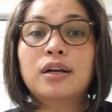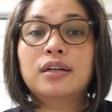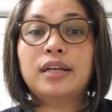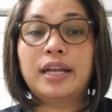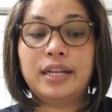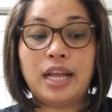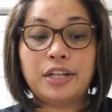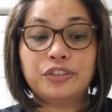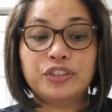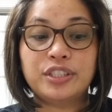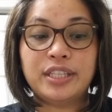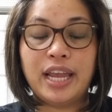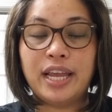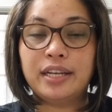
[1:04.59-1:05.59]
and
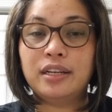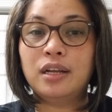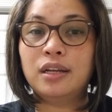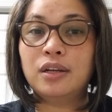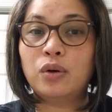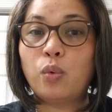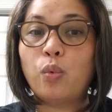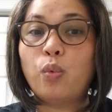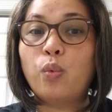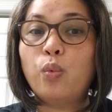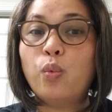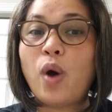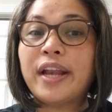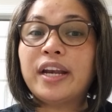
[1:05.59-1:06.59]
understand
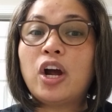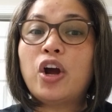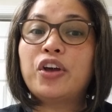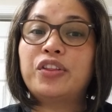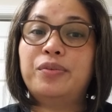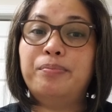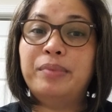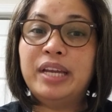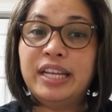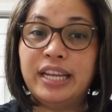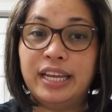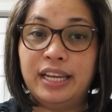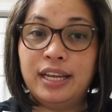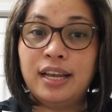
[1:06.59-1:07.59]
what are the
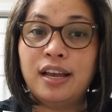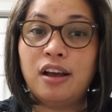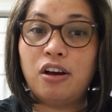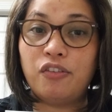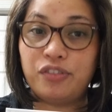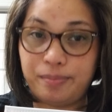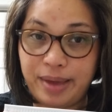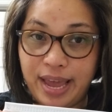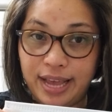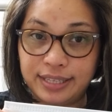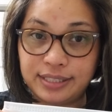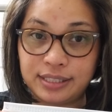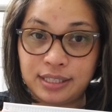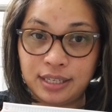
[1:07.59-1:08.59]
meaning of the
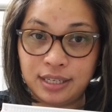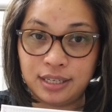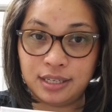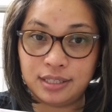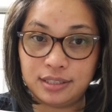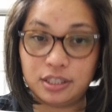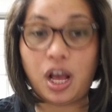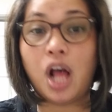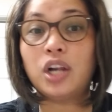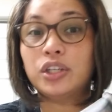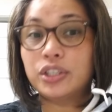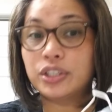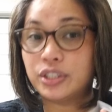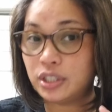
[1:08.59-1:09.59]
mask, the
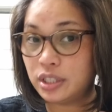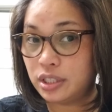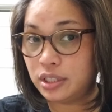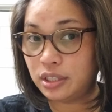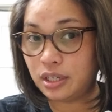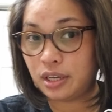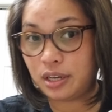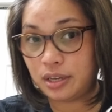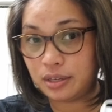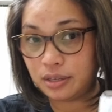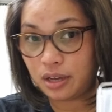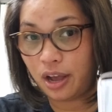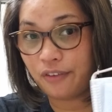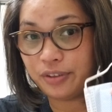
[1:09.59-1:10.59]
colors
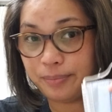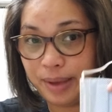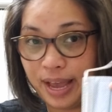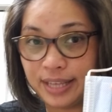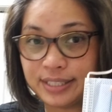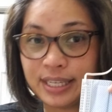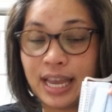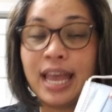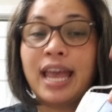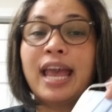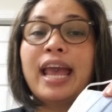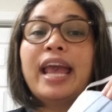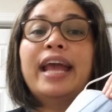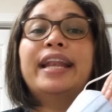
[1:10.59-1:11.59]
of the mask,
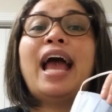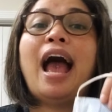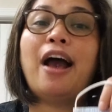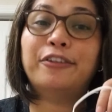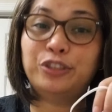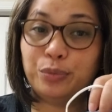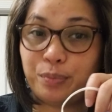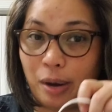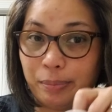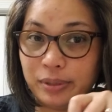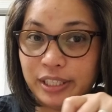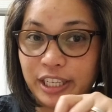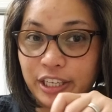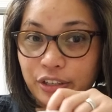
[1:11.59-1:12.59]
and how to
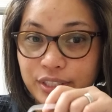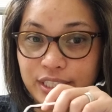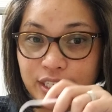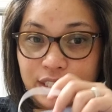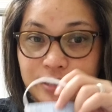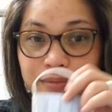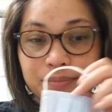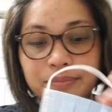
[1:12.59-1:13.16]
properly use it.